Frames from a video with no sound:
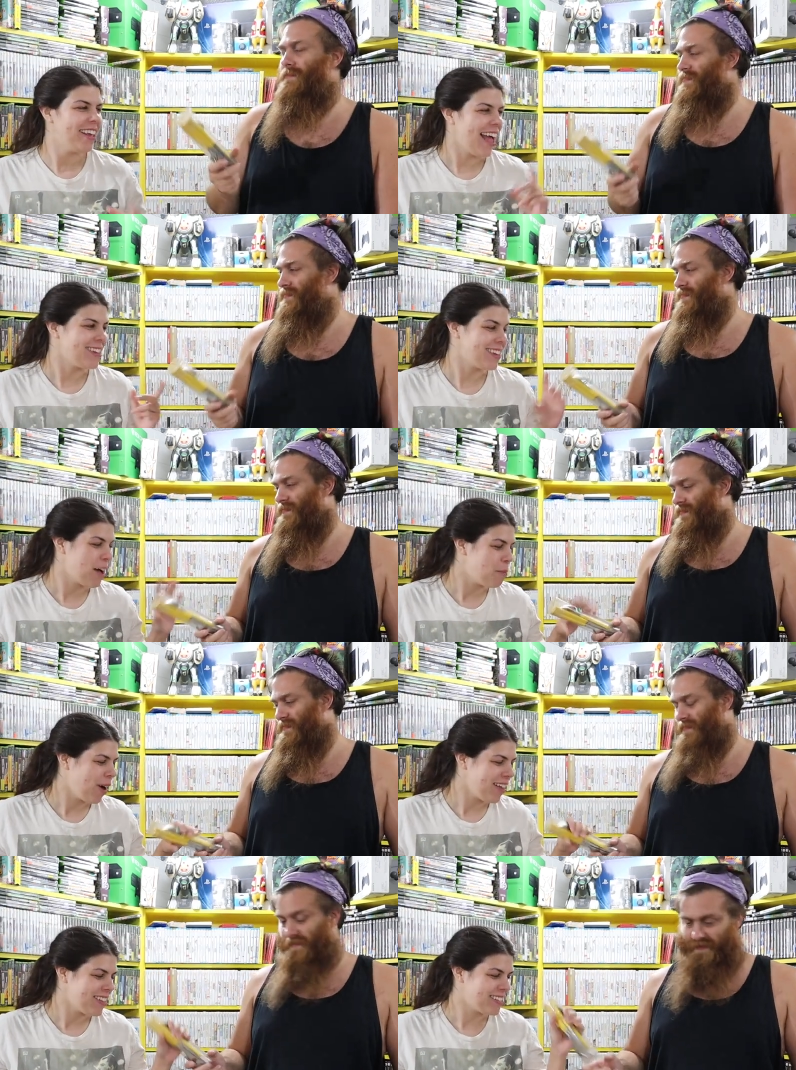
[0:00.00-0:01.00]
Speaker 1: Yes, I
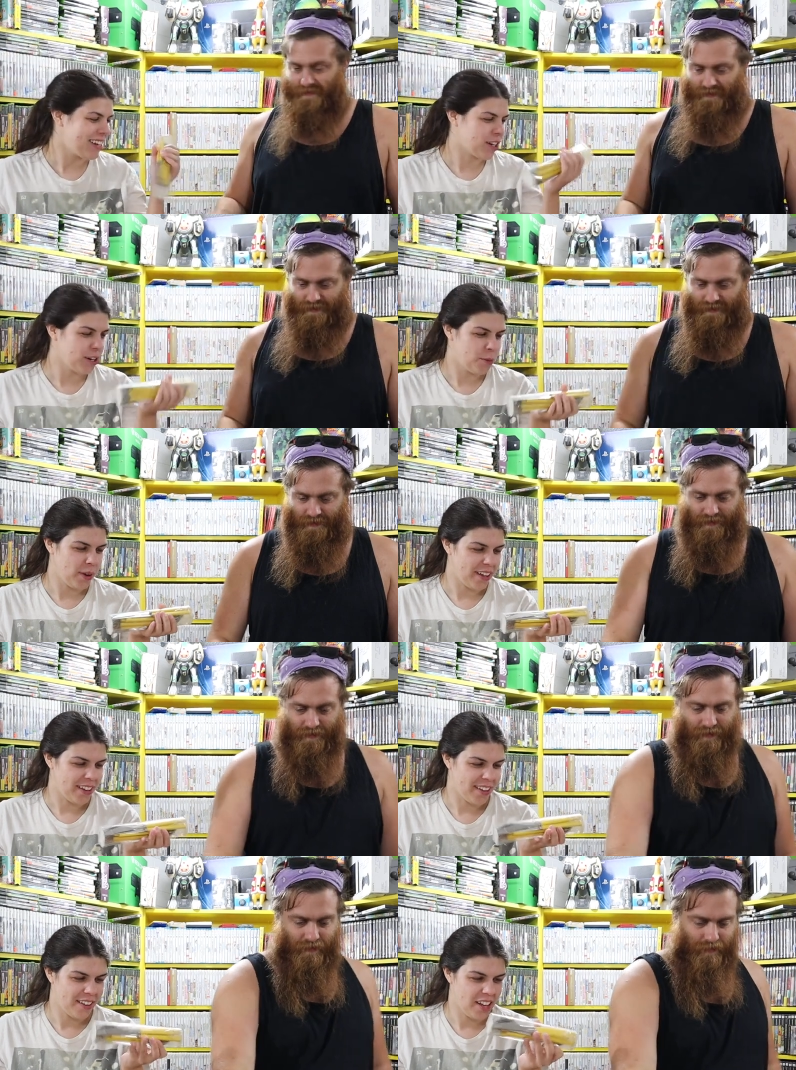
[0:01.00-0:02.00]
bought this at a
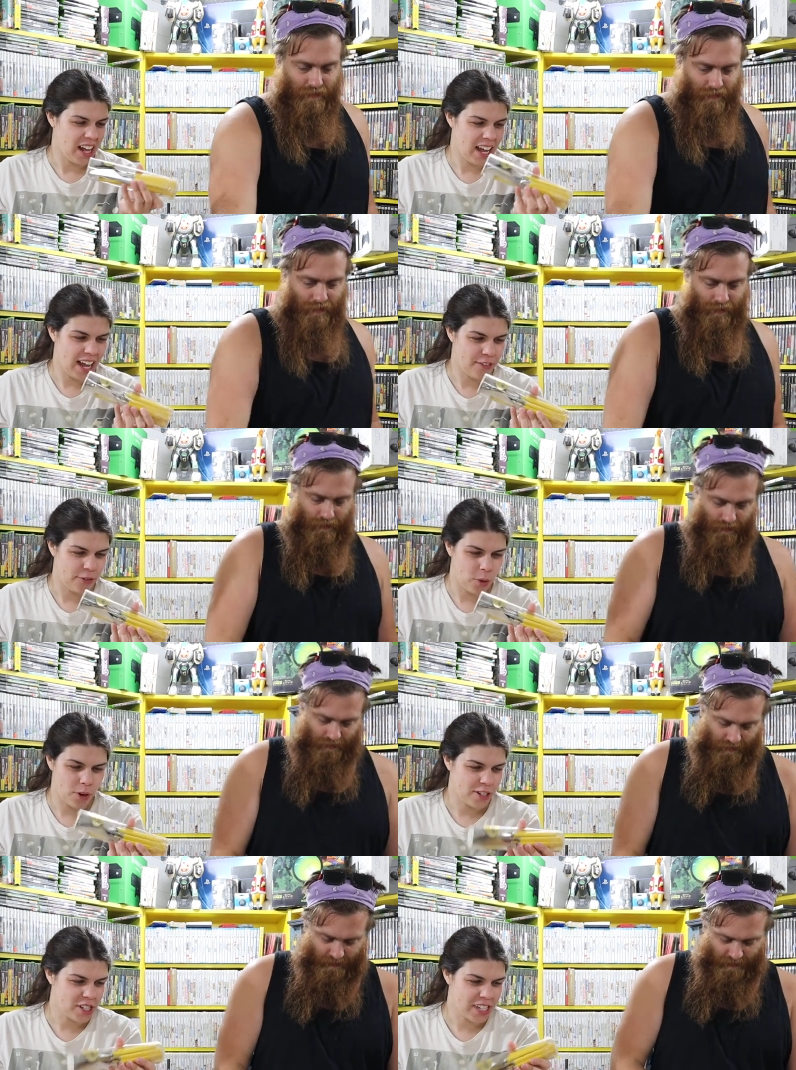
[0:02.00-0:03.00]
Goodwill
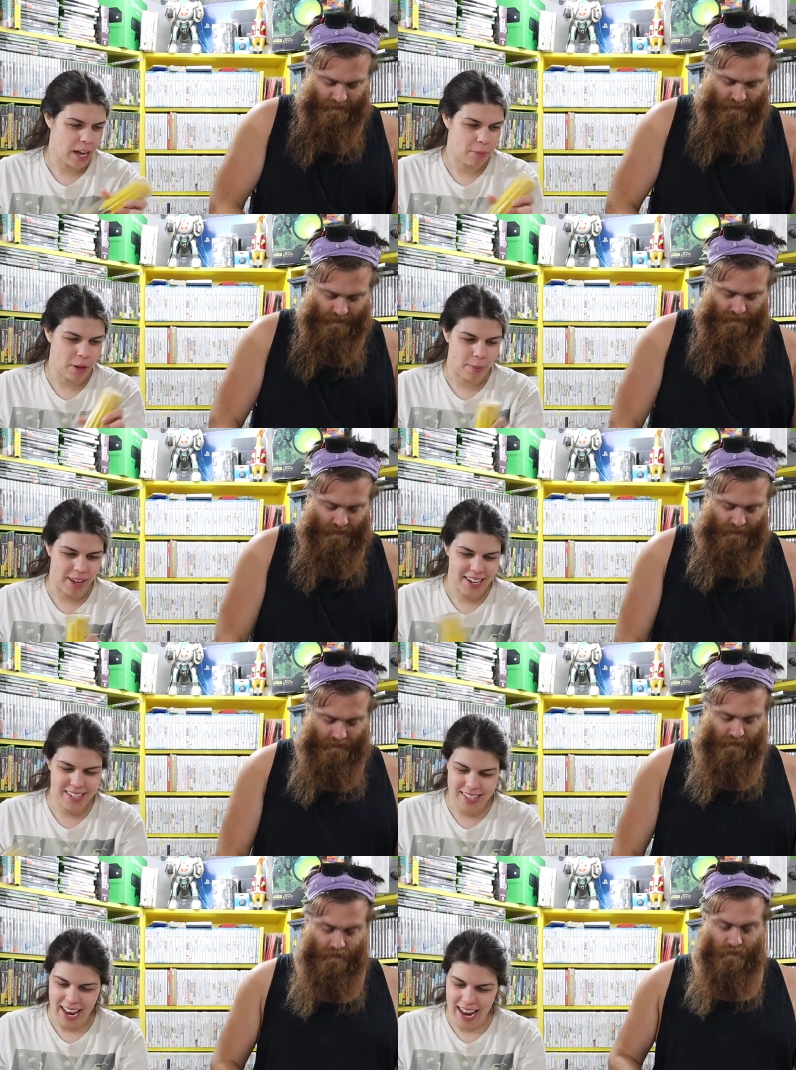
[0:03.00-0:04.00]
for just a couple of
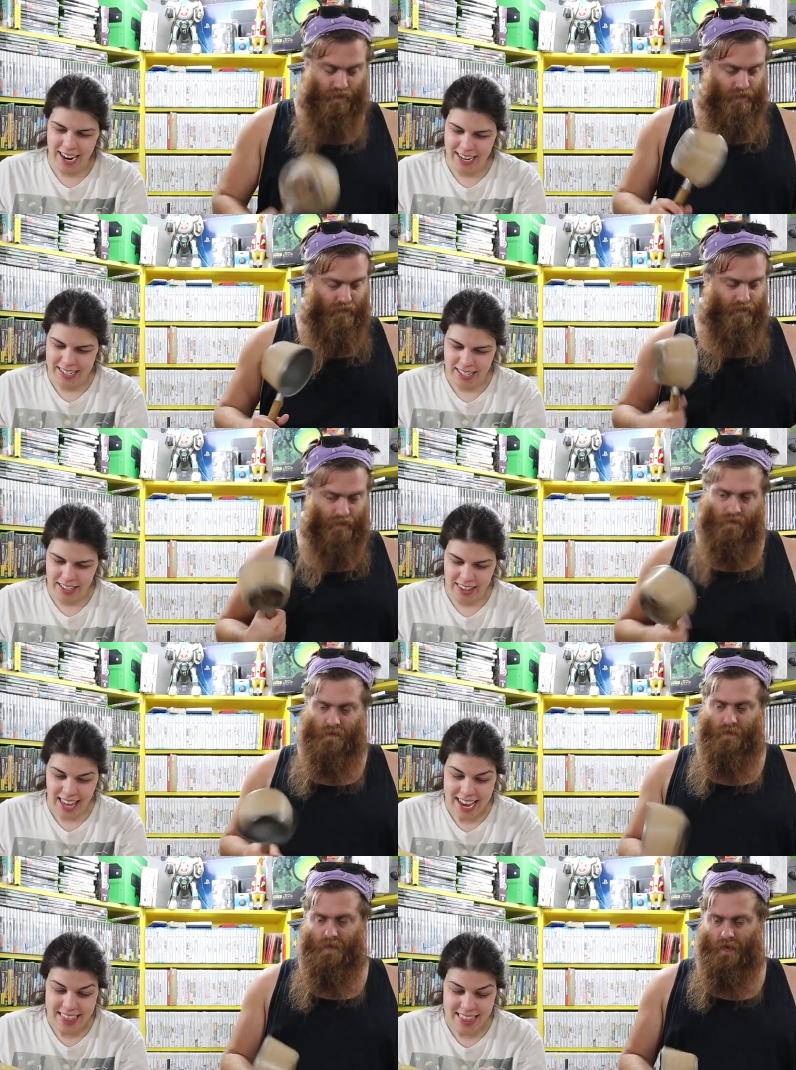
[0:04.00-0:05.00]
bucks, and
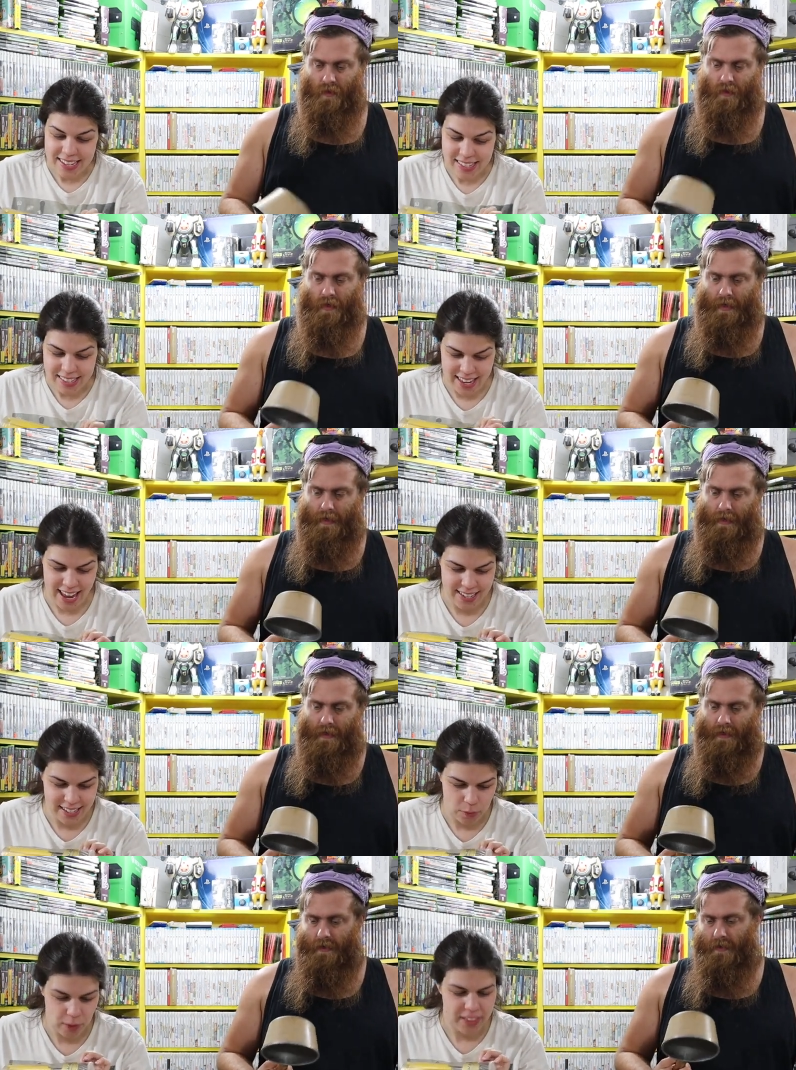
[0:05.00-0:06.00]
like this
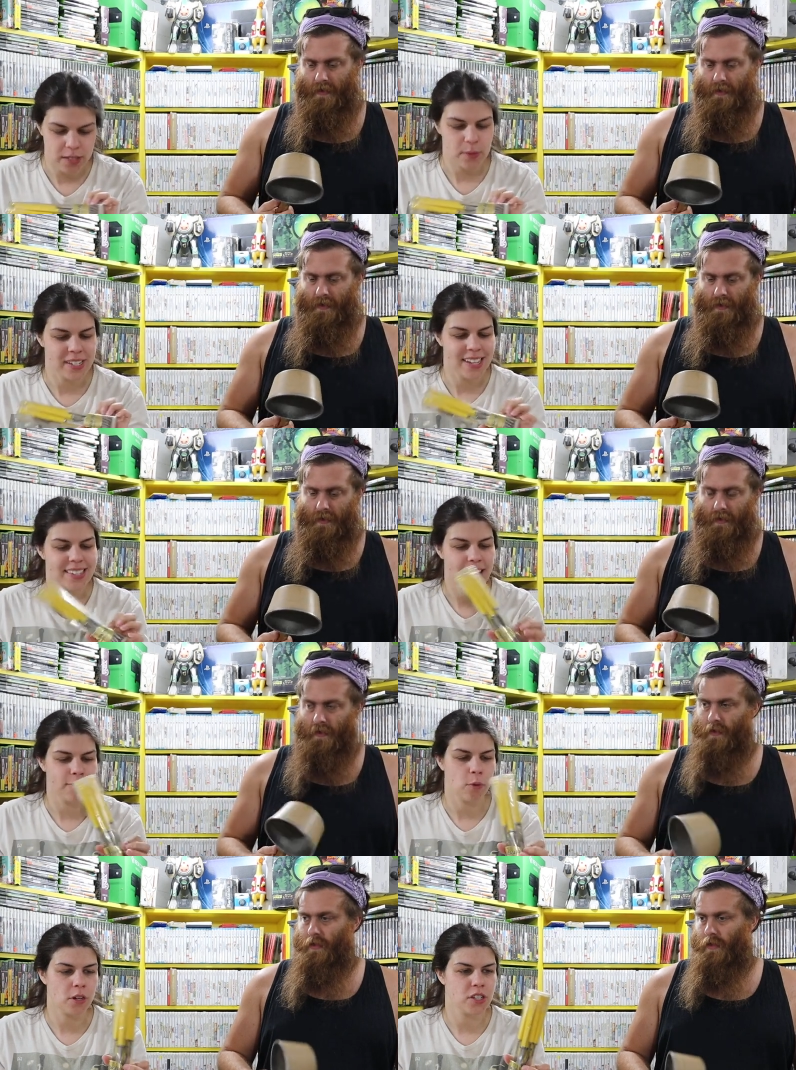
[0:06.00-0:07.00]
set, well, this one does have
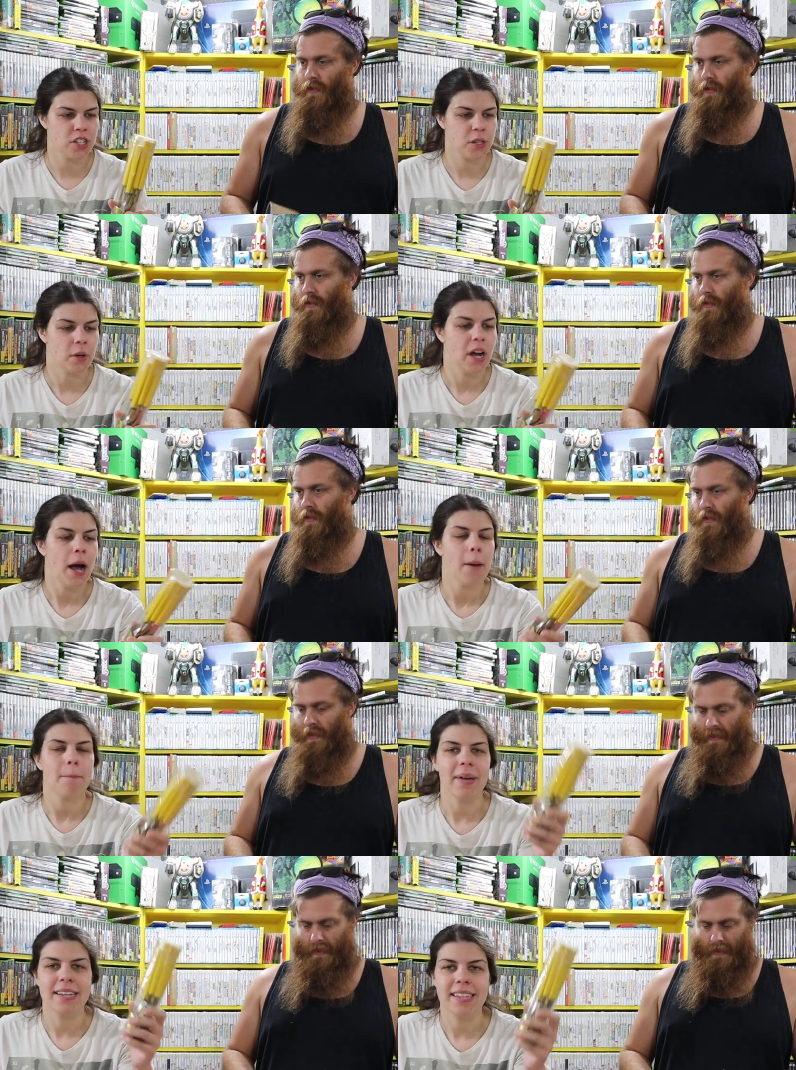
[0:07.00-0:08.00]
forks too.
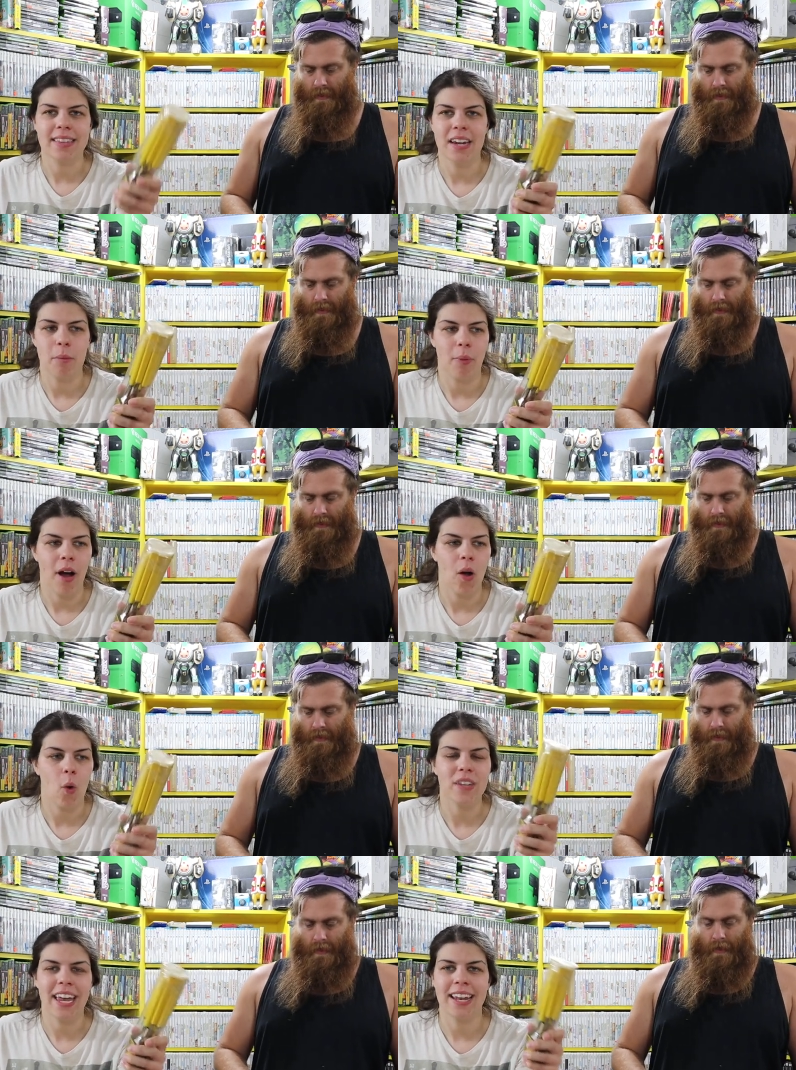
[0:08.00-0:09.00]
My set that I
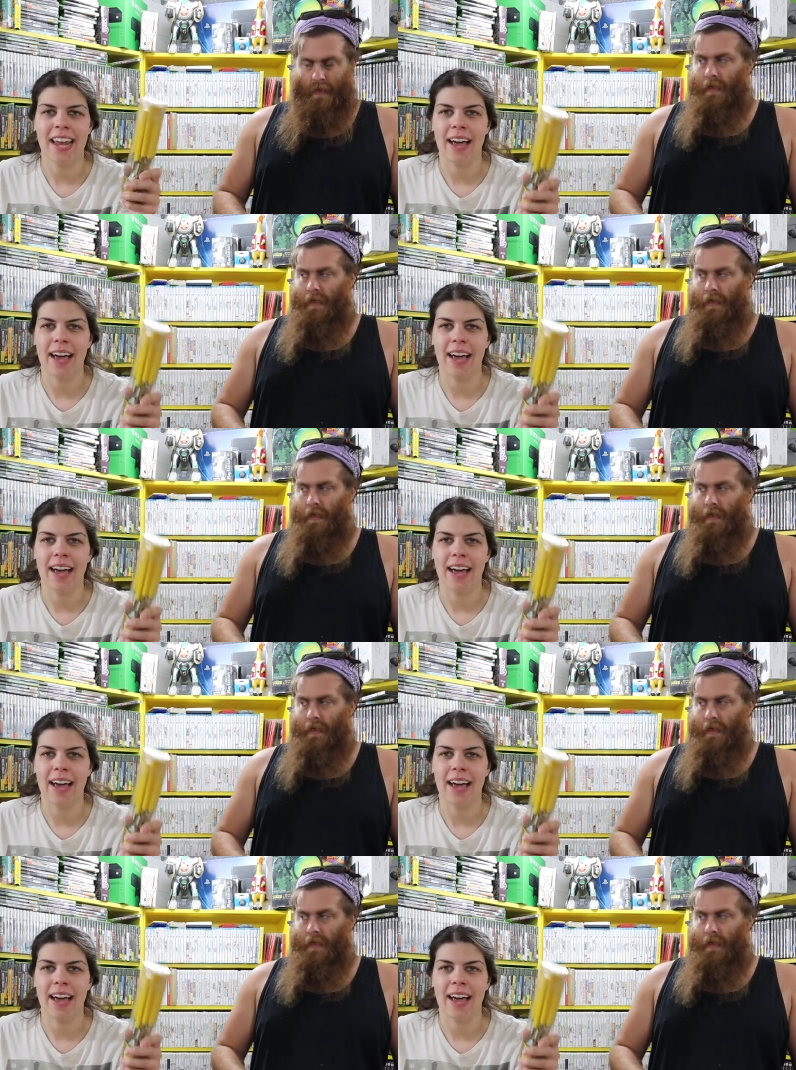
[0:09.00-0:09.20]
bought only had